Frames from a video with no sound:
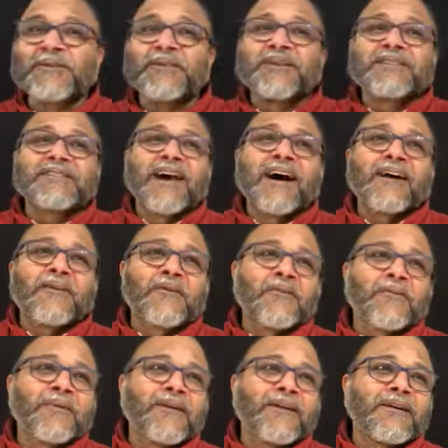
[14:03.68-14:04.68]
this
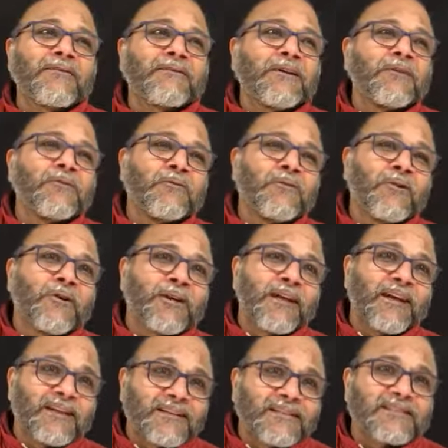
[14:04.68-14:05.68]
argument, we do
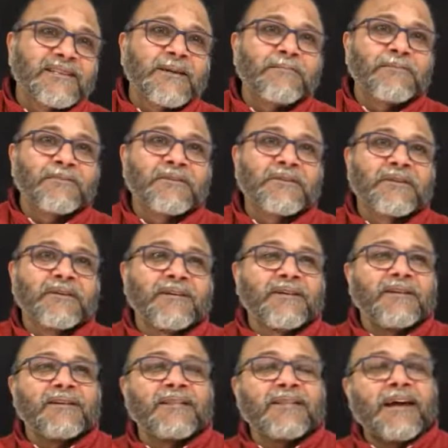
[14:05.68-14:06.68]
not accept
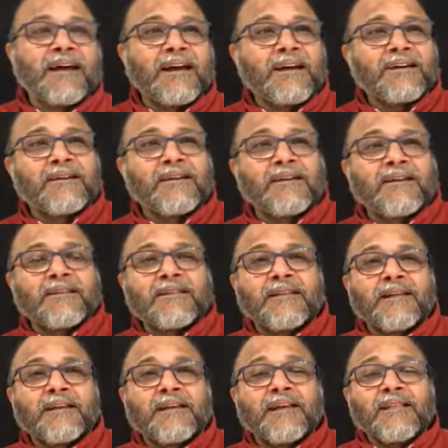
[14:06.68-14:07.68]
that
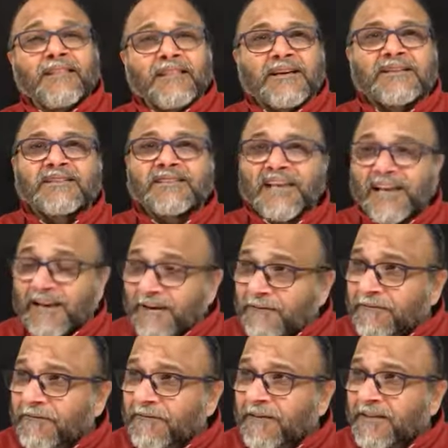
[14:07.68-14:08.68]
in the
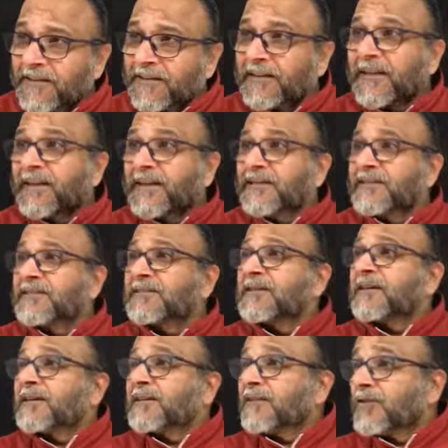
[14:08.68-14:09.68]
self there
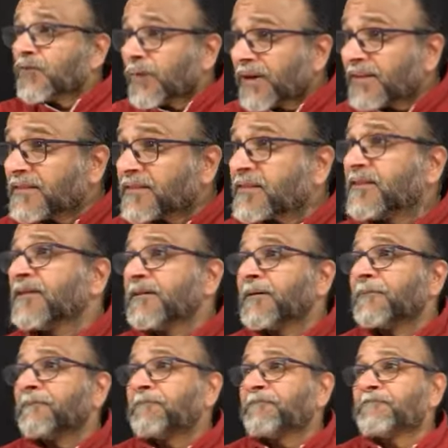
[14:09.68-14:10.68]
is Dvaita
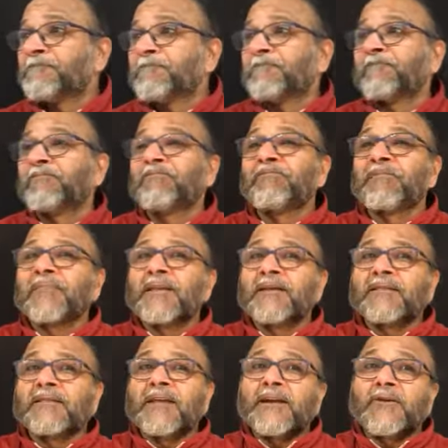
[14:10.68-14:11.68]

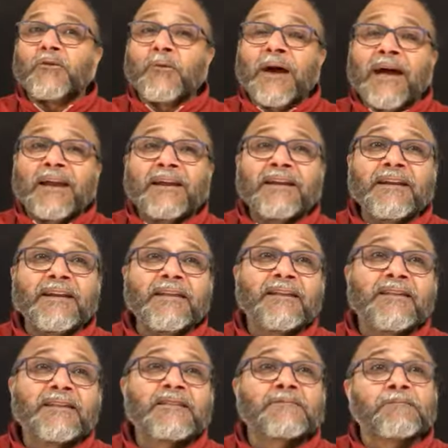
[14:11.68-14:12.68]
that duality
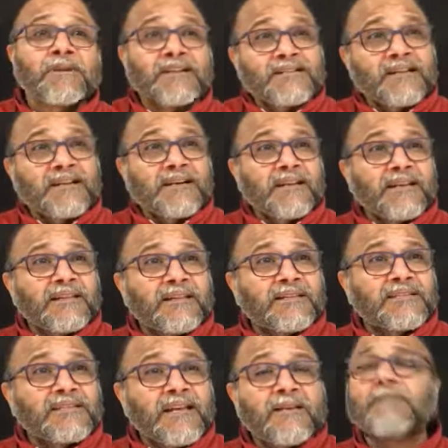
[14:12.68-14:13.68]
is present in
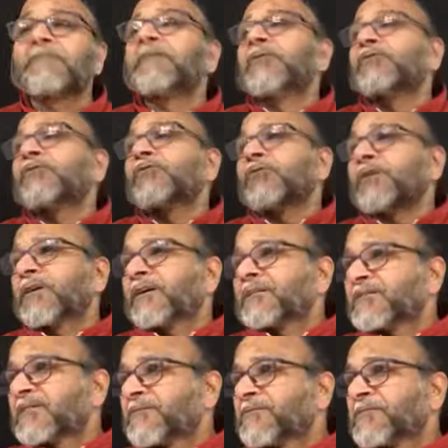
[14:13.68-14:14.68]
the self we do not
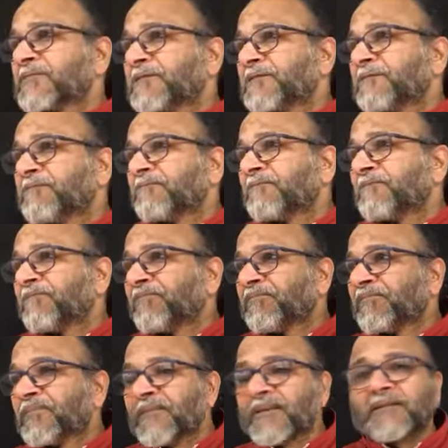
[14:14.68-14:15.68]
accept.
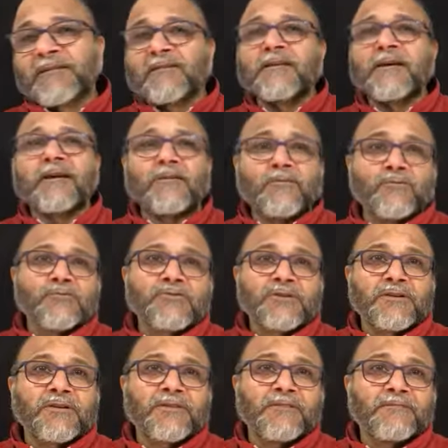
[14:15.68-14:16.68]
This is the
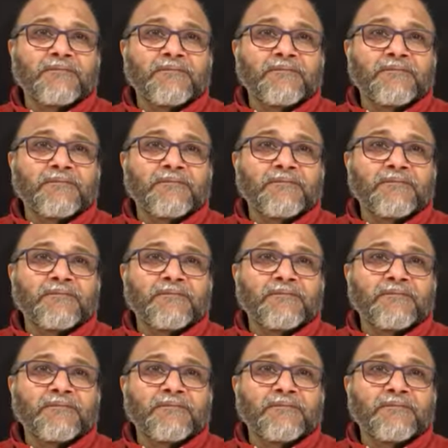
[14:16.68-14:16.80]
conclusion.